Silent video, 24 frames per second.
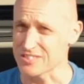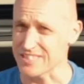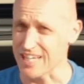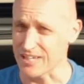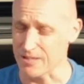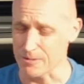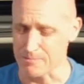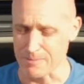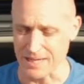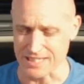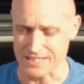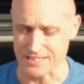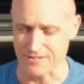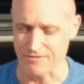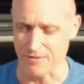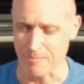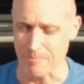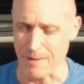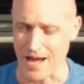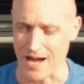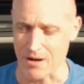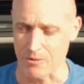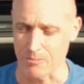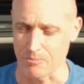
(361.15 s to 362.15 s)
sound a massive
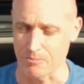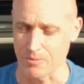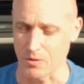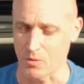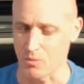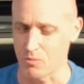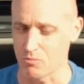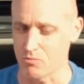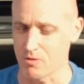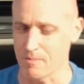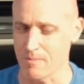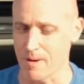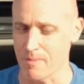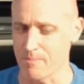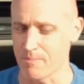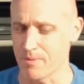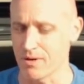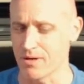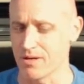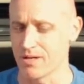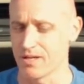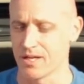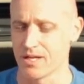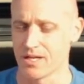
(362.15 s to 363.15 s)
amount, but
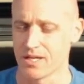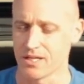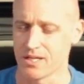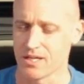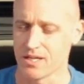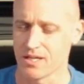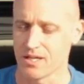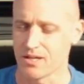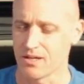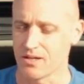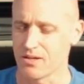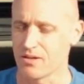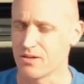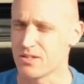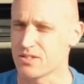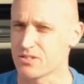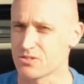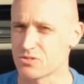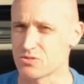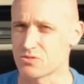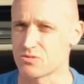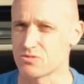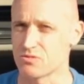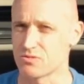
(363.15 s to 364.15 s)
remember,
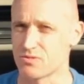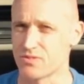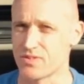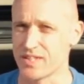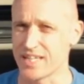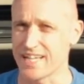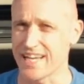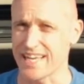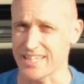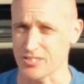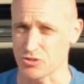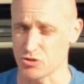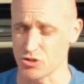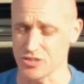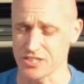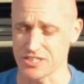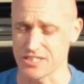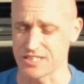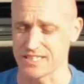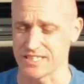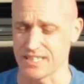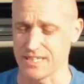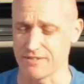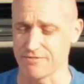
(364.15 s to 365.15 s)
the
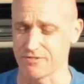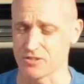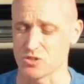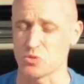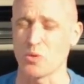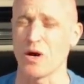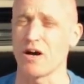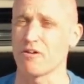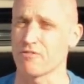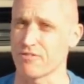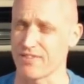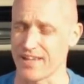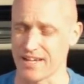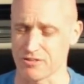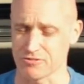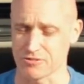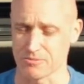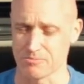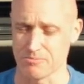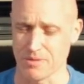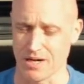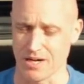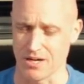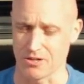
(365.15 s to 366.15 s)
electricity for
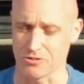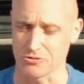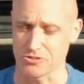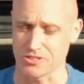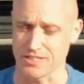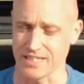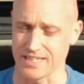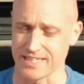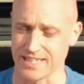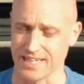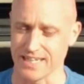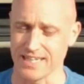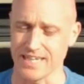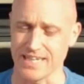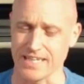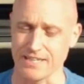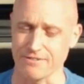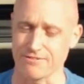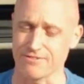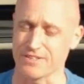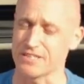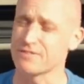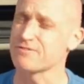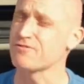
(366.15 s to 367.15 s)
12,000 miles in a
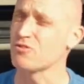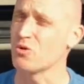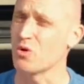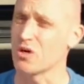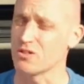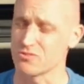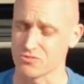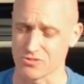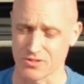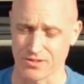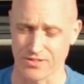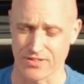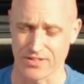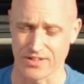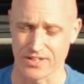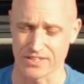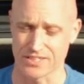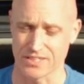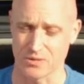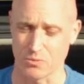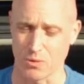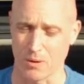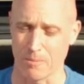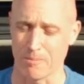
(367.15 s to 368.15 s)
Leaf is
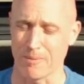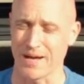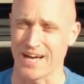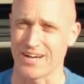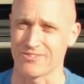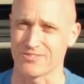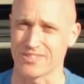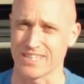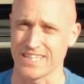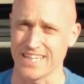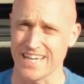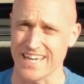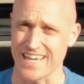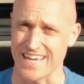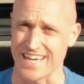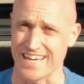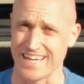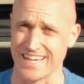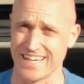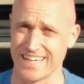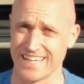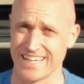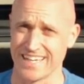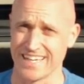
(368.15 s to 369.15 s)
£431 a year.
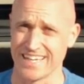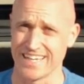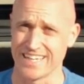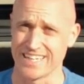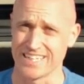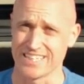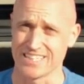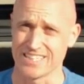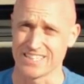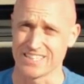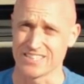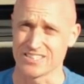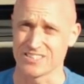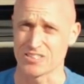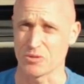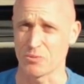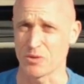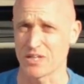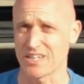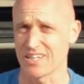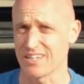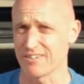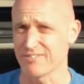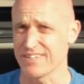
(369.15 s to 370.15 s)
So
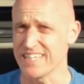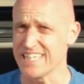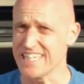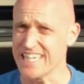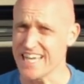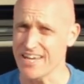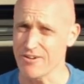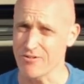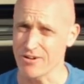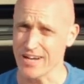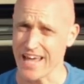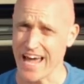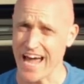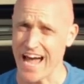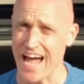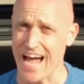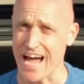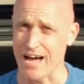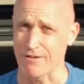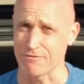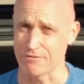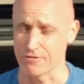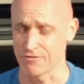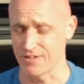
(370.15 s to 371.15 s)
we're kind of a year and a
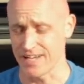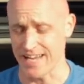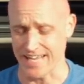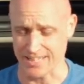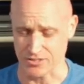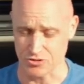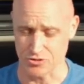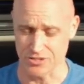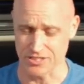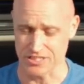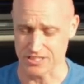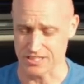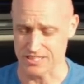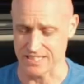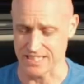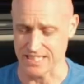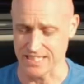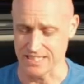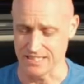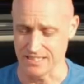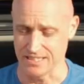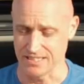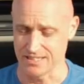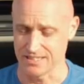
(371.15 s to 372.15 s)
half of
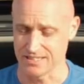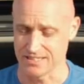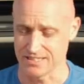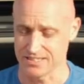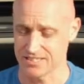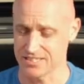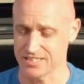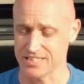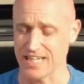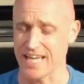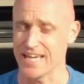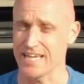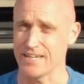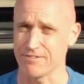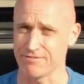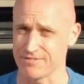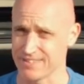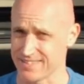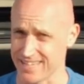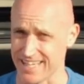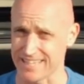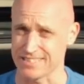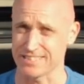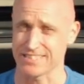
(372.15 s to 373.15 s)
electricity saved,
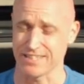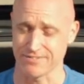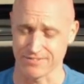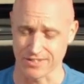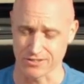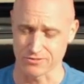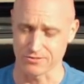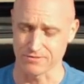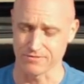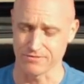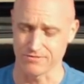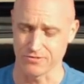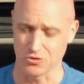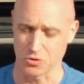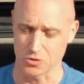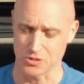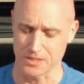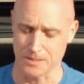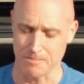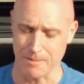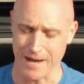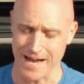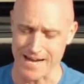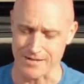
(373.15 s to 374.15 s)
that's
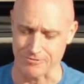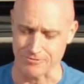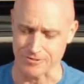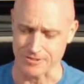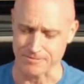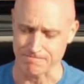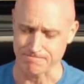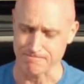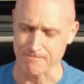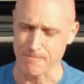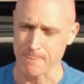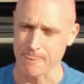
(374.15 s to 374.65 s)
£740.